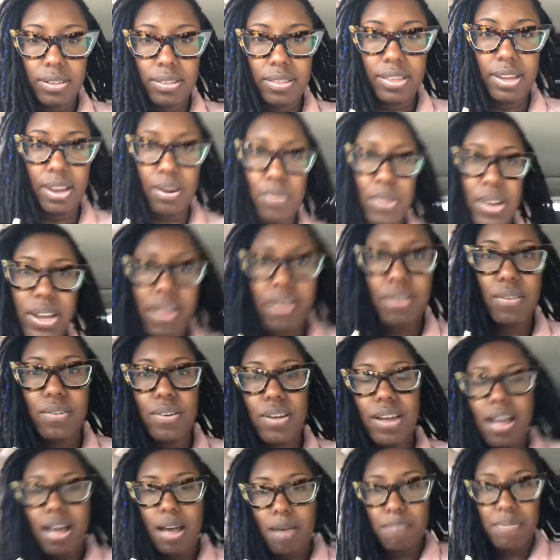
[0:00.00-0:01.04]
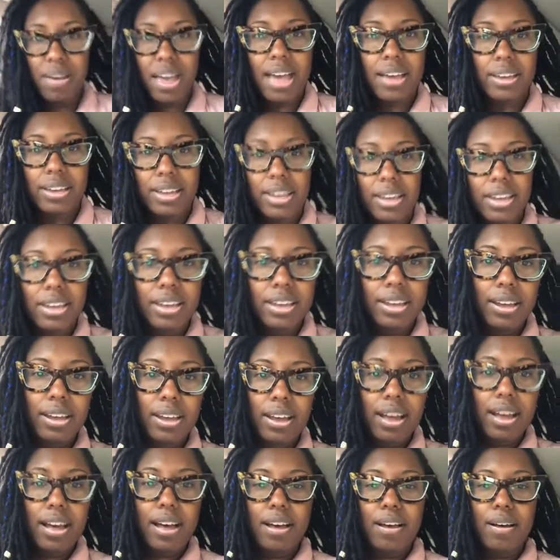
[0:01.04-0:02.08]
there we go. I'm back.
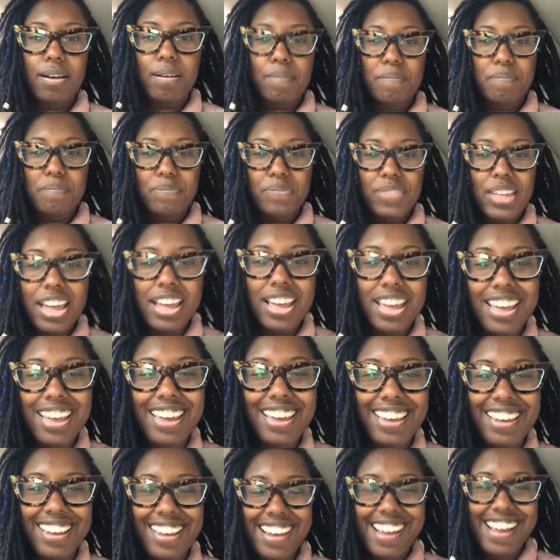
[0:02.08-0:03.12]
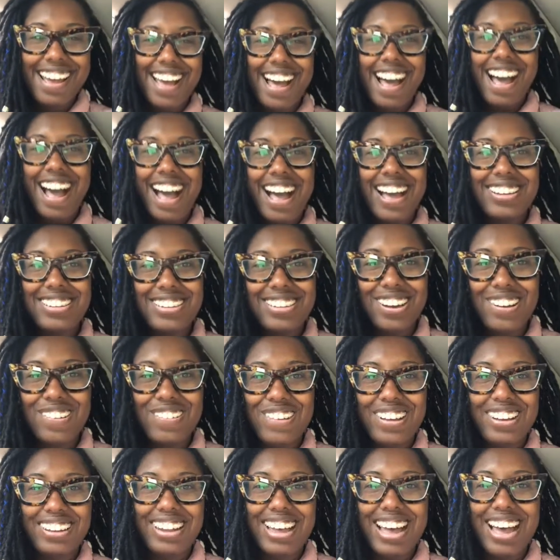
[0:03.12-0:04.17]
I
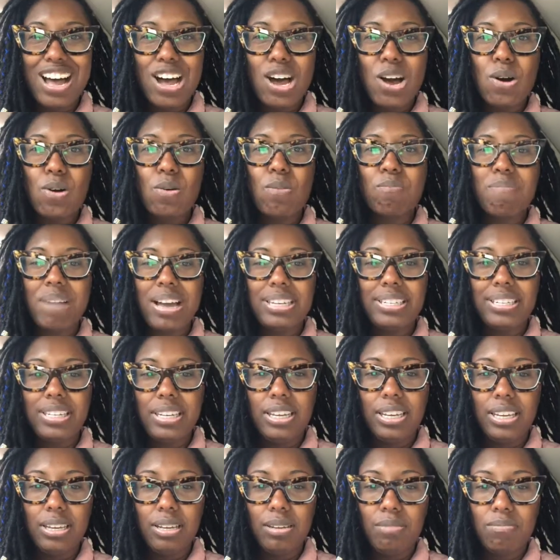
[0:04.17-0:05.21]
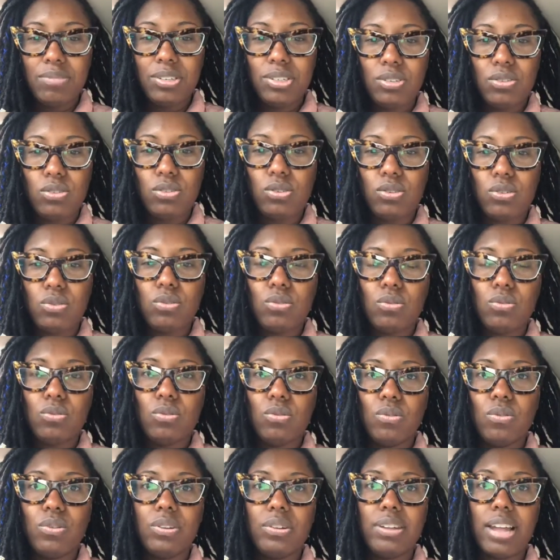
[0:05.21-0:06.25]
don't allow my teams
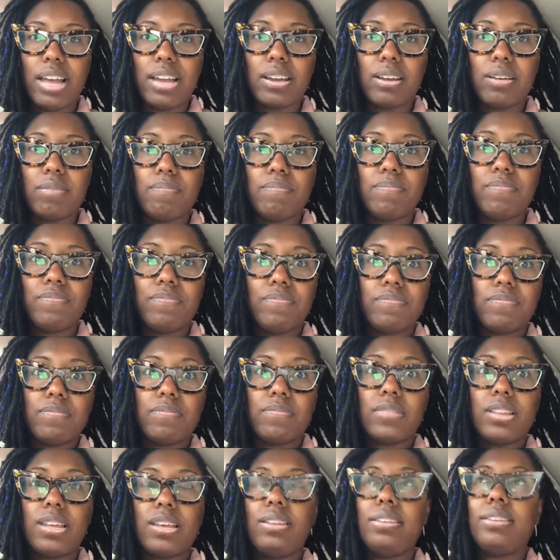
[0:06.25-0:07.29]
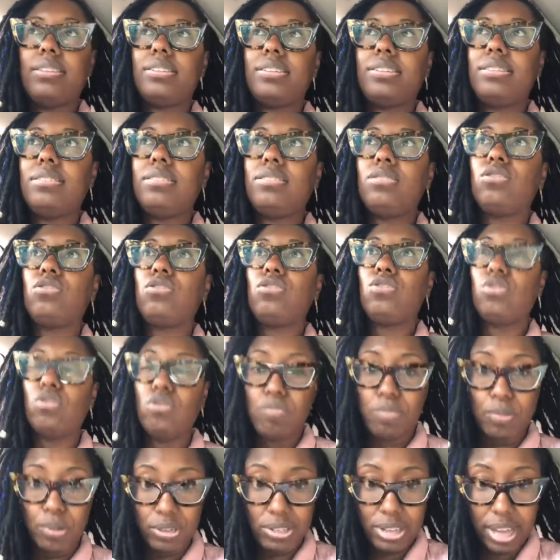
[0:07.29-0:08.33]
to like
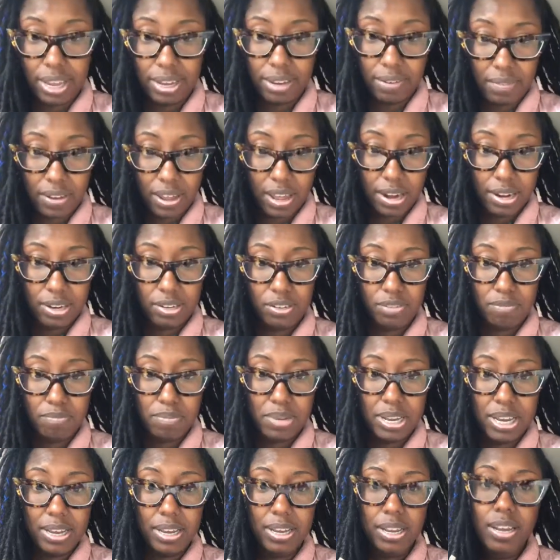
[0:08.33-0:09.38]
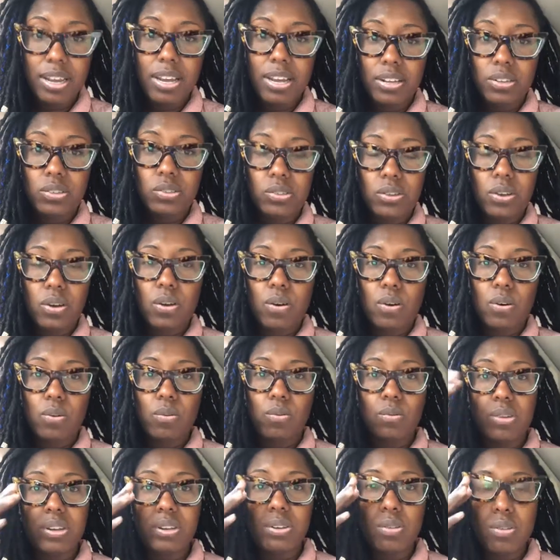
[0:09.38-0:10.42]
super take advantage of me.
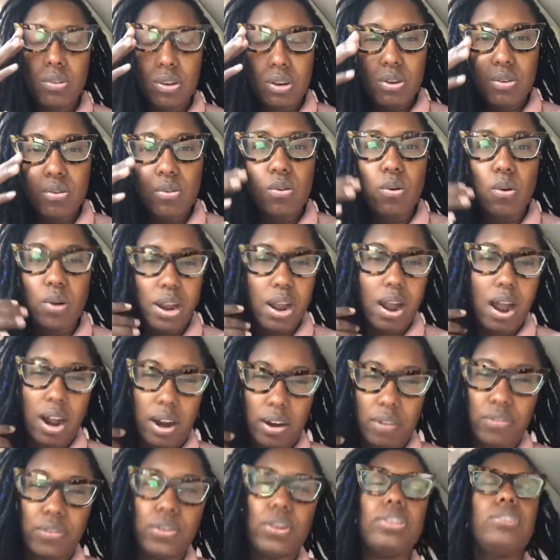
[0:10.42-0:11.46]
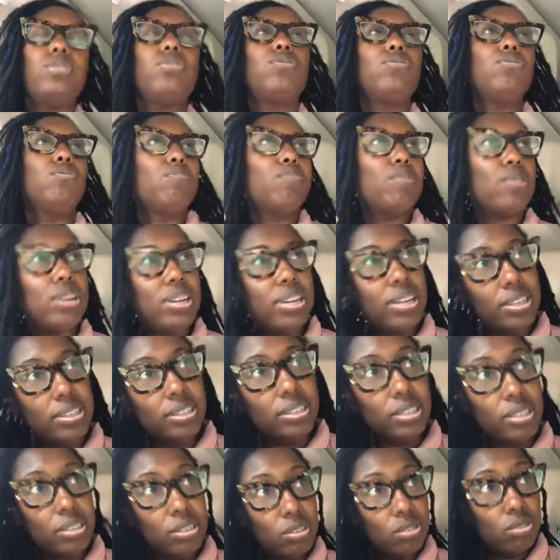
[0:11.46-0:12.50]
So when you're a new choreographer, it's super
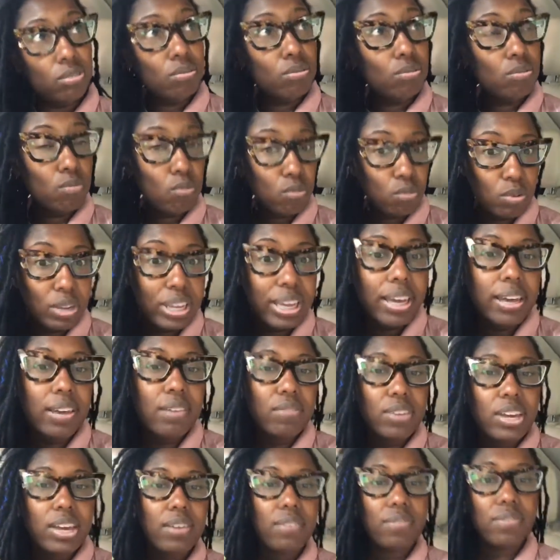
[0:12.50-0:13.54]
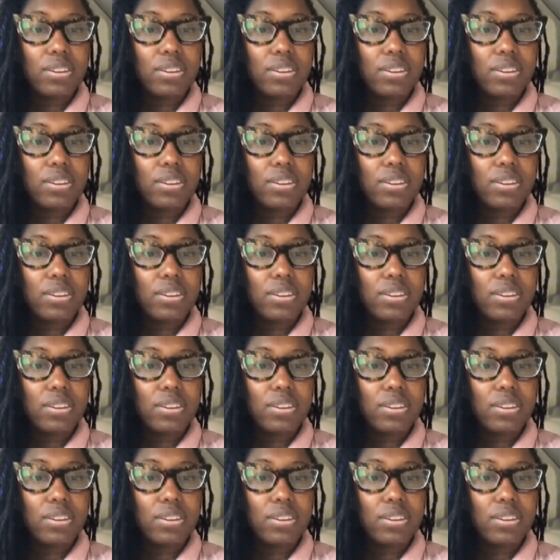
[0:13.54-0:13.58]
easy to give,